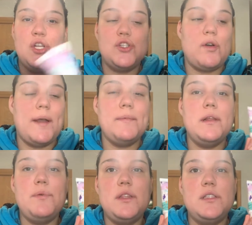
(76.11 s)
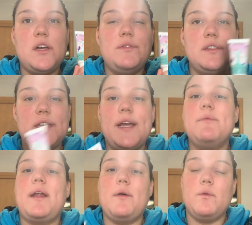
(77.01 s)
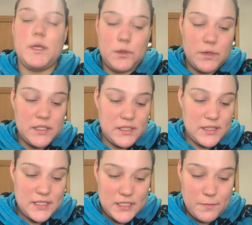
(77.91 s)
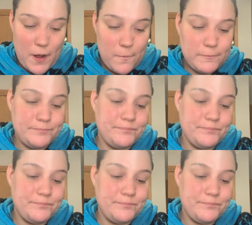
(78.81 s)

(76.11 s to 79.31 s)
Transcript: So I'm gonna put this off the side, but I read what this is about.